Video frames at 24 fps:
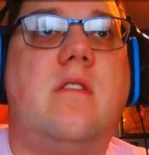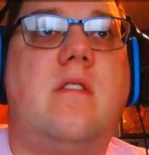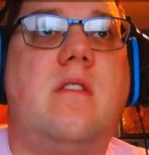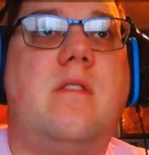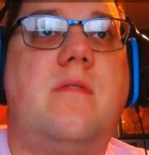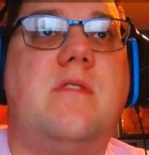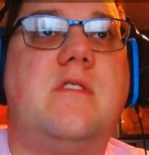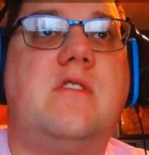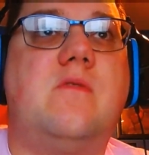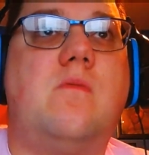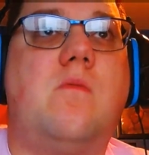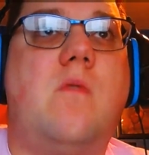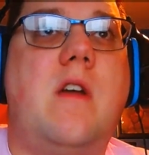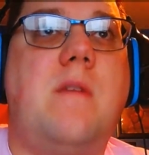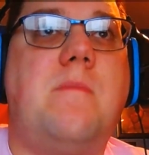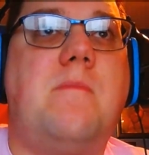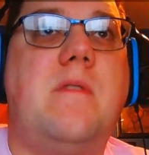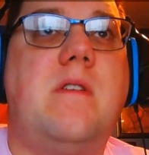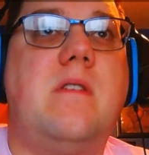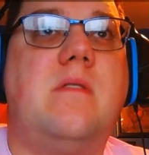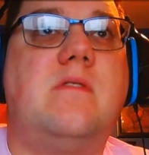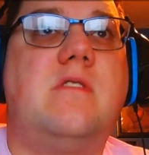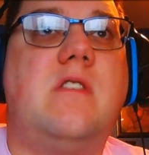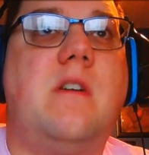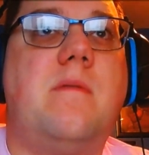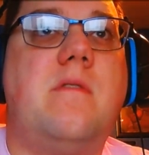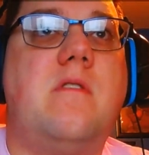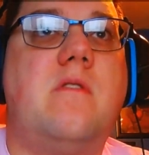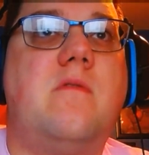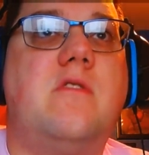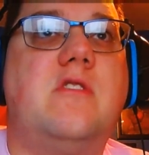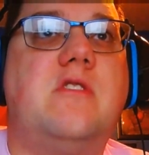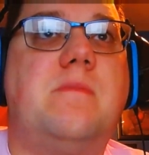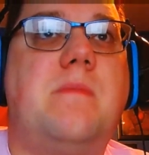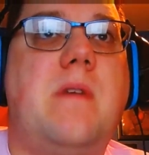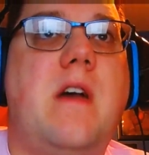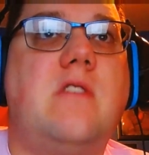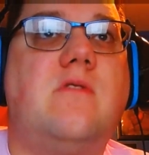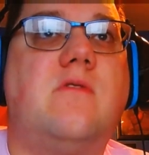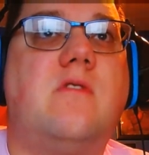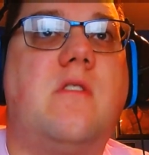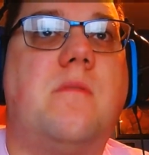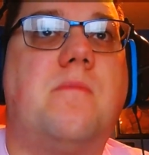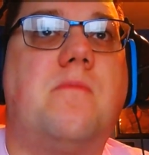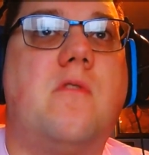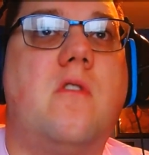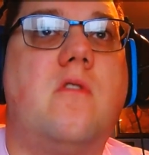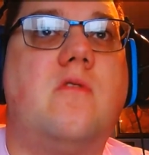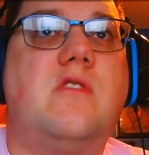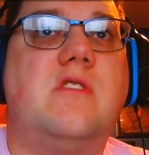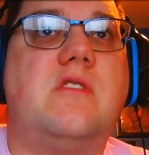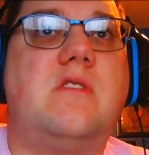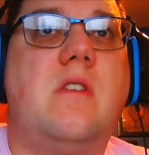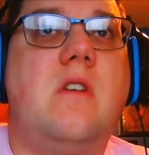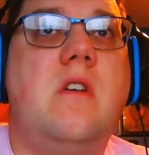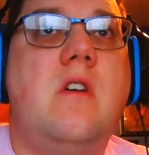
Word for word: of his white BMW, which Patrick approaches,